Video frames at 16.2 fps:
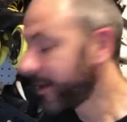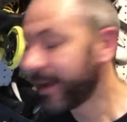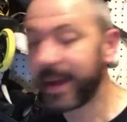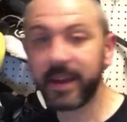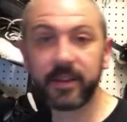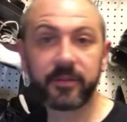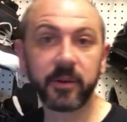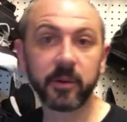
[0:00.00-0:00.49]

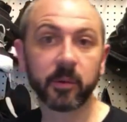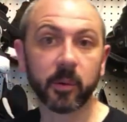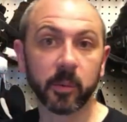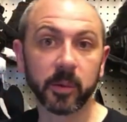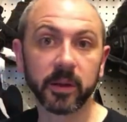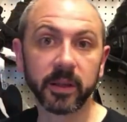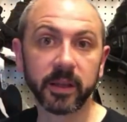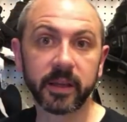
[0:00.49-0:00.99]
And if you were
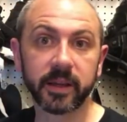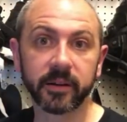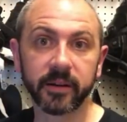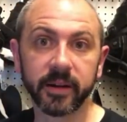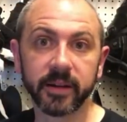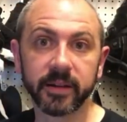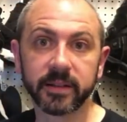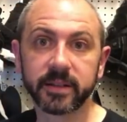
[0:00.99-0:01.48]
really
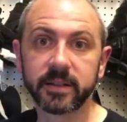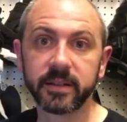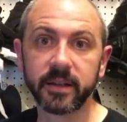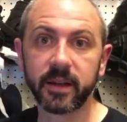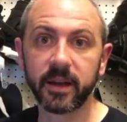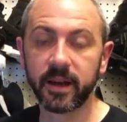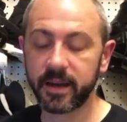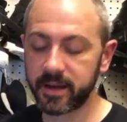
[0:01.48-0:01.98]
curious,
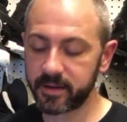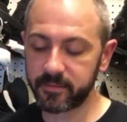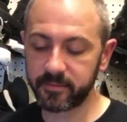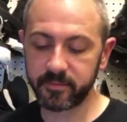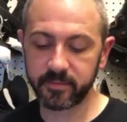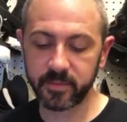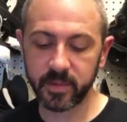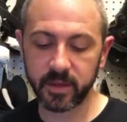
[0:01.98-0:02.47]

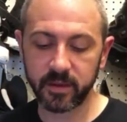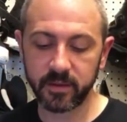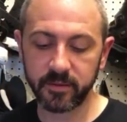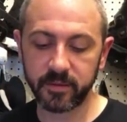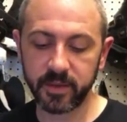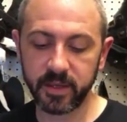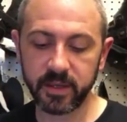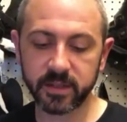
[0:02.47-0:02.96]

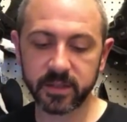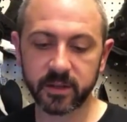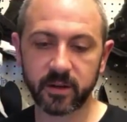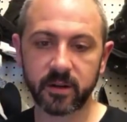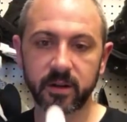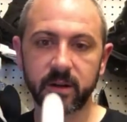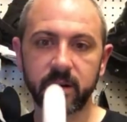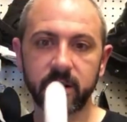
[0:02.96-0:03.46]
these
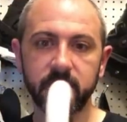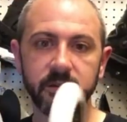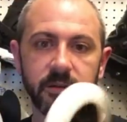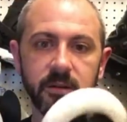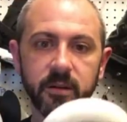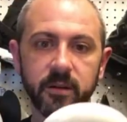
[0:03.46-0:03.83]
are